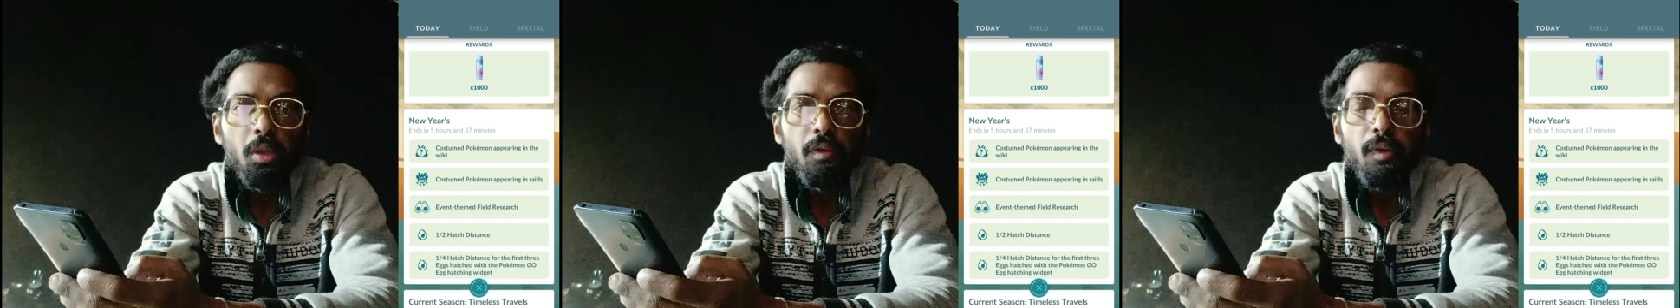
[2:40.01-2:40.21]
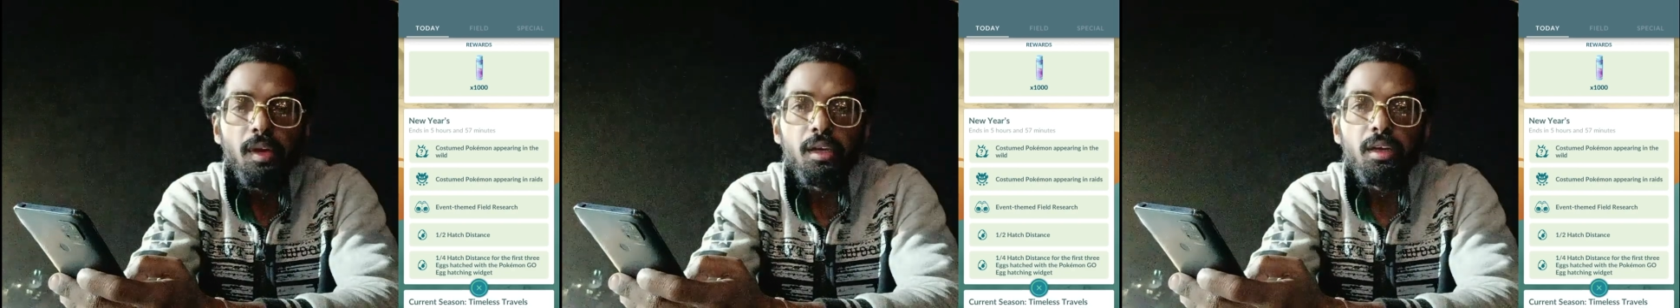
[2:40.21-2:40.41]

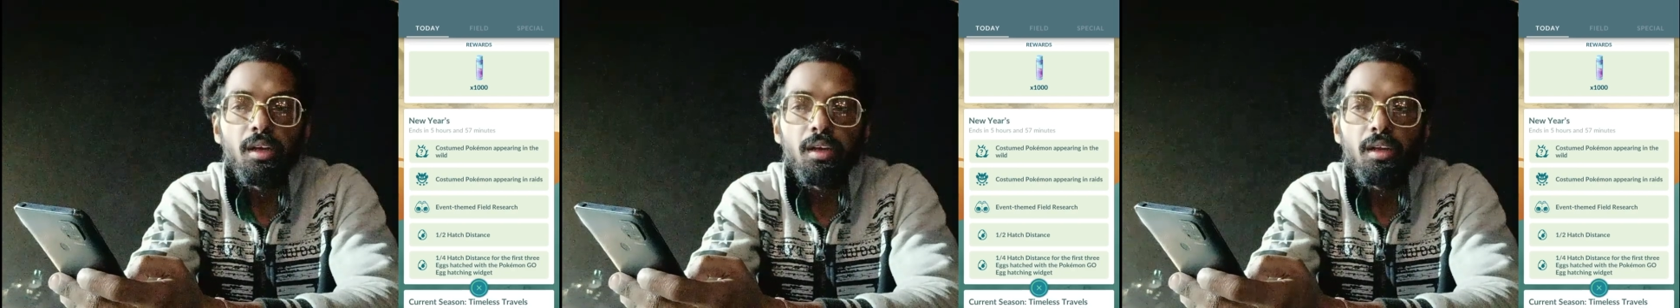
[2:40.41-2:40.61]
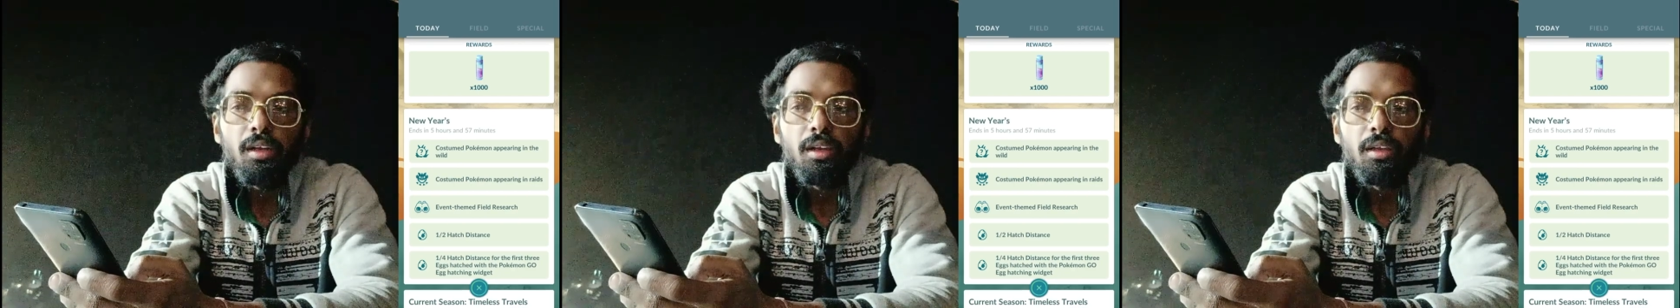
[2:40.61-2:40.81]
event
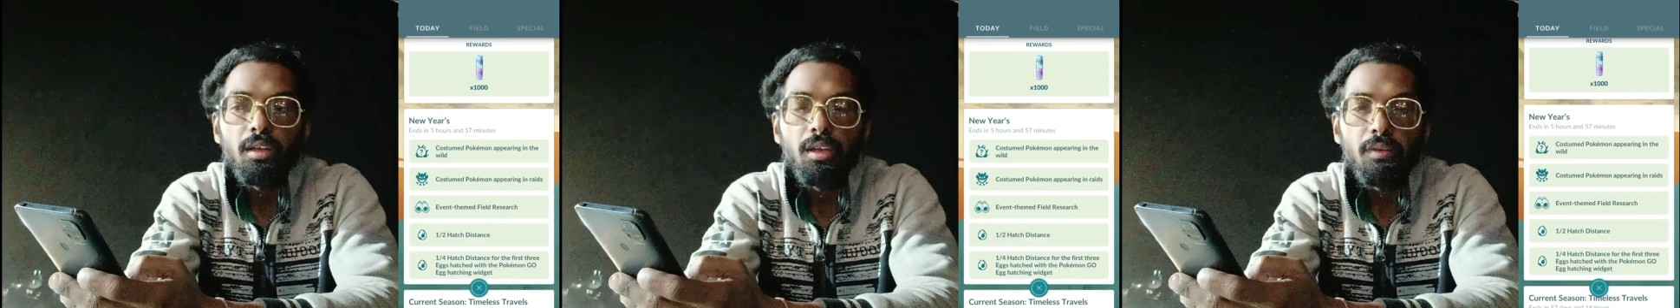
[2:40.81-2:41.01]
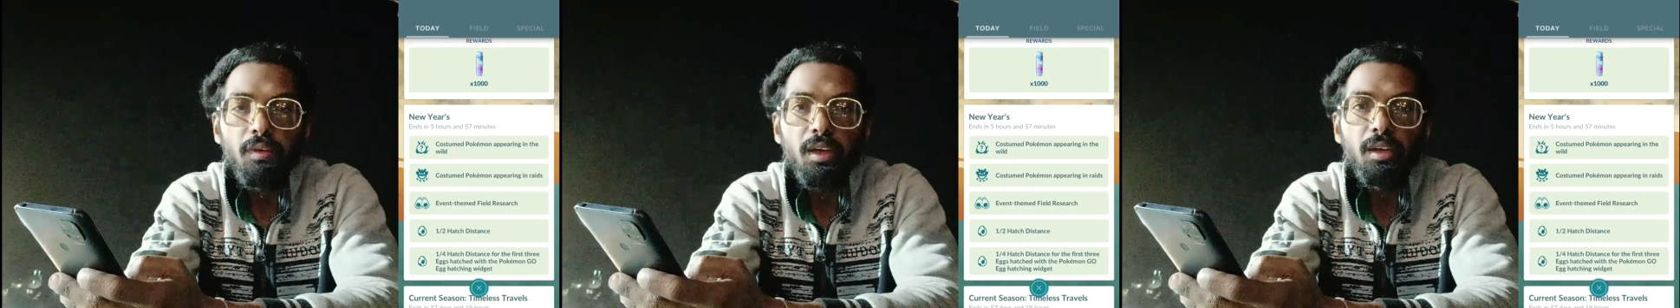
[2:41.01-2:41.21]

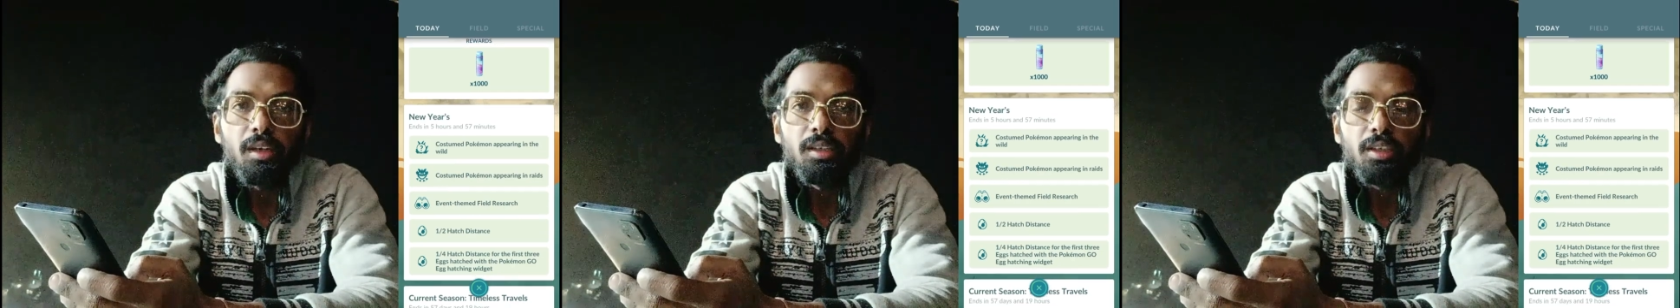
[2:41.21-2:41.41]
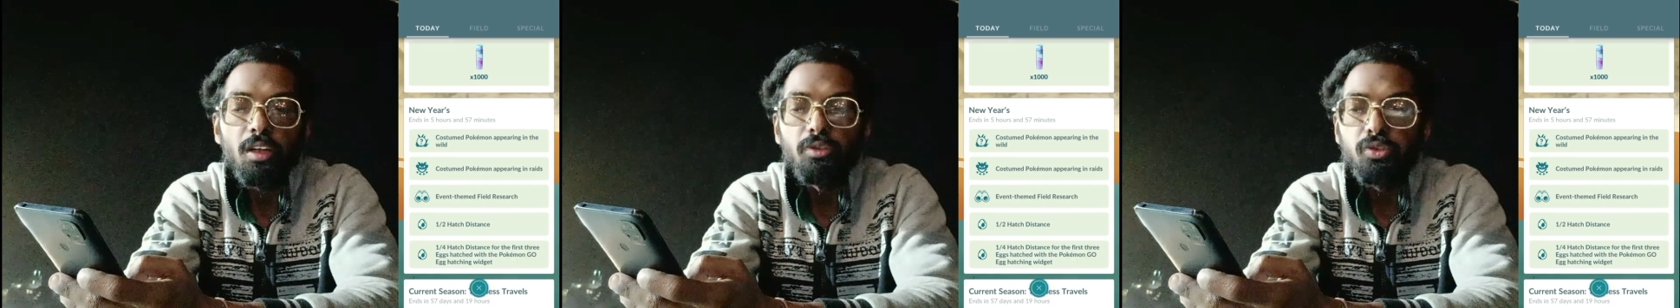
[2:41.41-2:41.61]
event
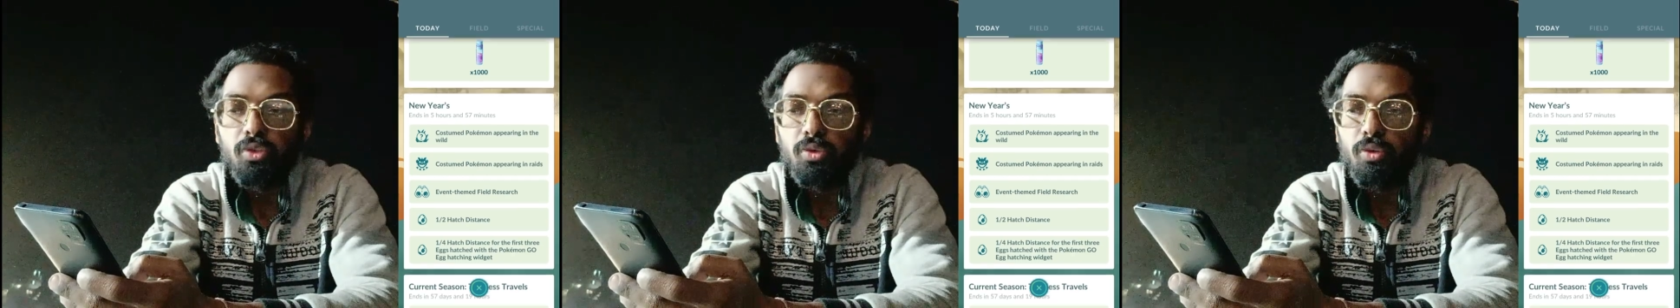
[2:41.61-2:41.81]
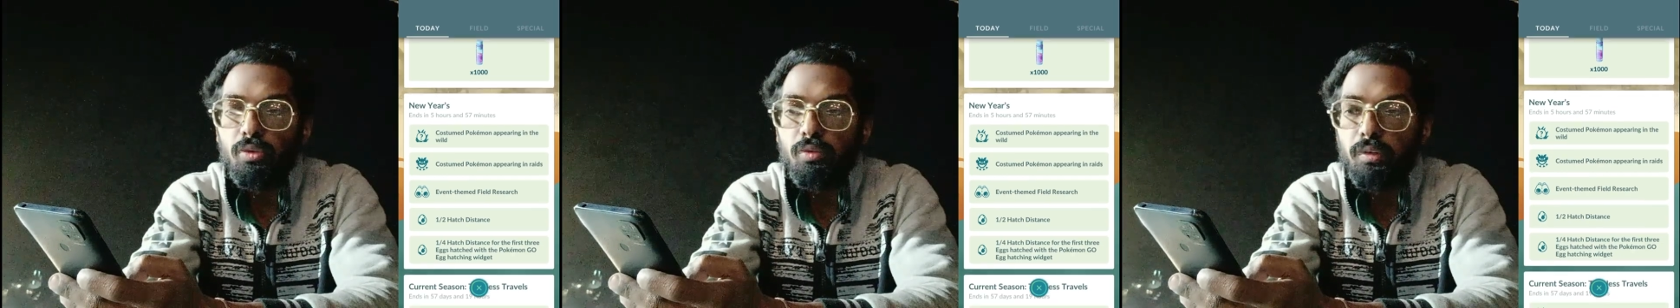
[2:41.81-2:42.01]
is
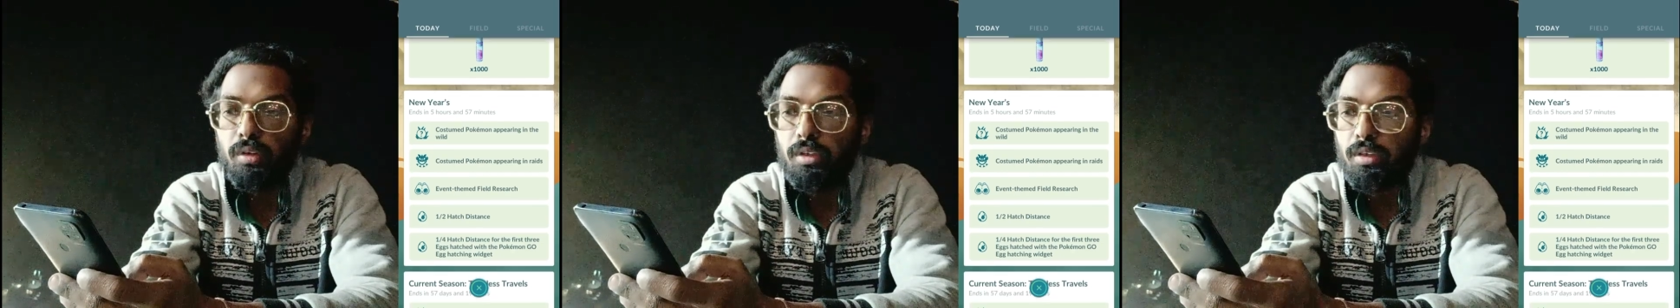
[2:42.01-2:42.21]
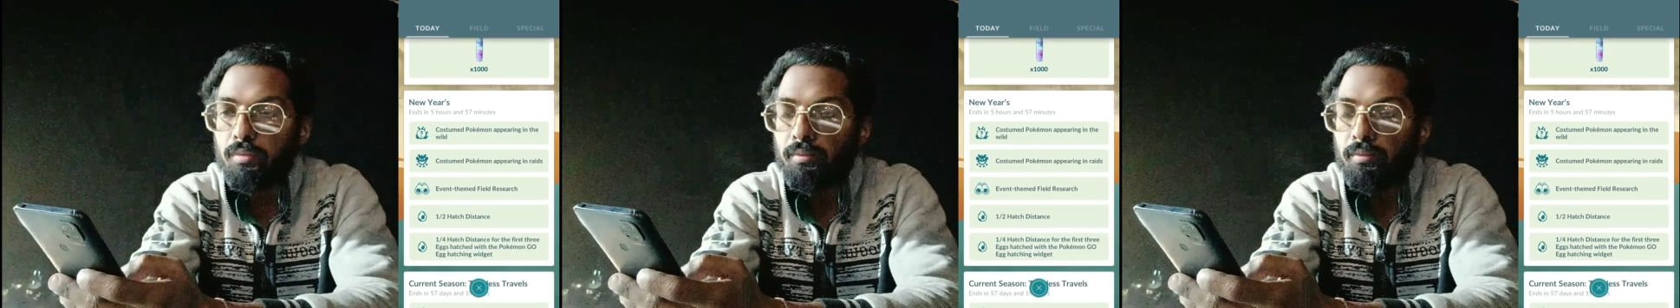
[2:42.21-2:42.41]
also over